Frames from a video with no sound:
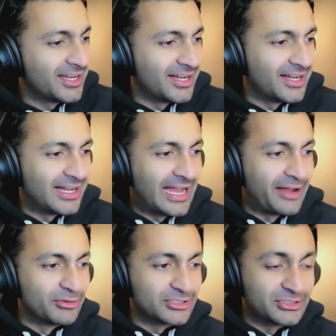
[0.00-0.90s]
Uh, I
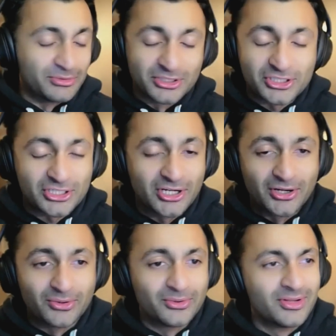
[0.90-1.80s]
was doing a
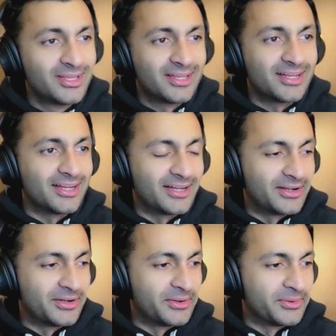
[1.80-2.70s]
show
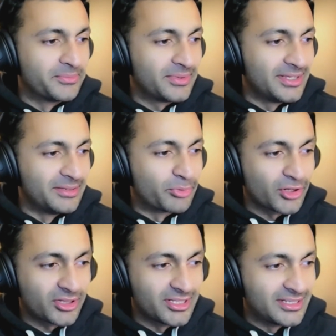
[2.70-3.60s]
um, in
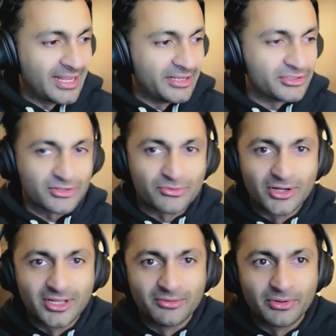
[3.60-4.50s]
Brooklyn that I used to
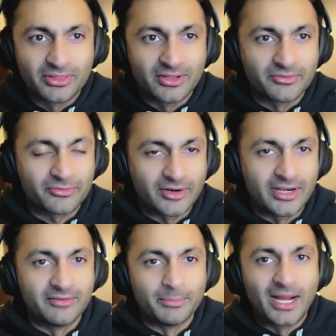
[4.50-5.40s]
run with a
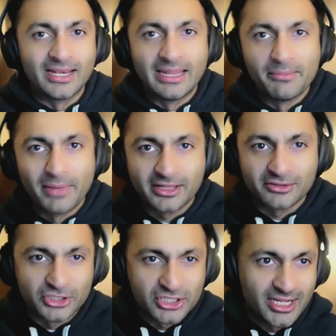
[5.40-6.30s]
friend of mine named
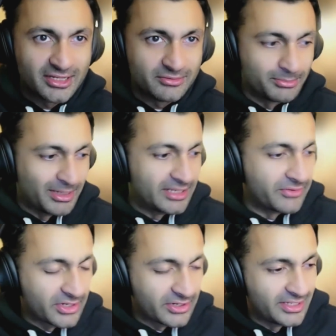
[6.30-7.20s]
Michael Che. You might have
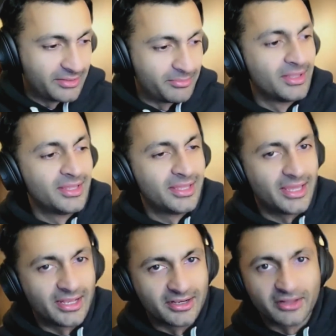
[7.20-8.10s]
heard of him. Yeah. Oh,
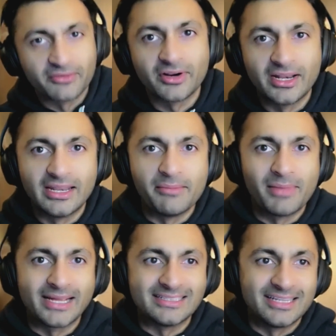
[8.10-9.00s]
yeah. And another friend named
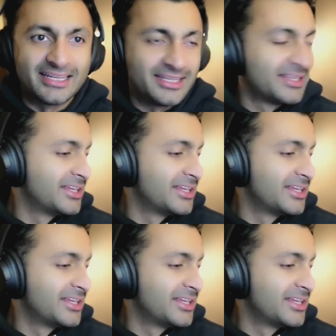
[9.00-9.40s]
Mike Denny.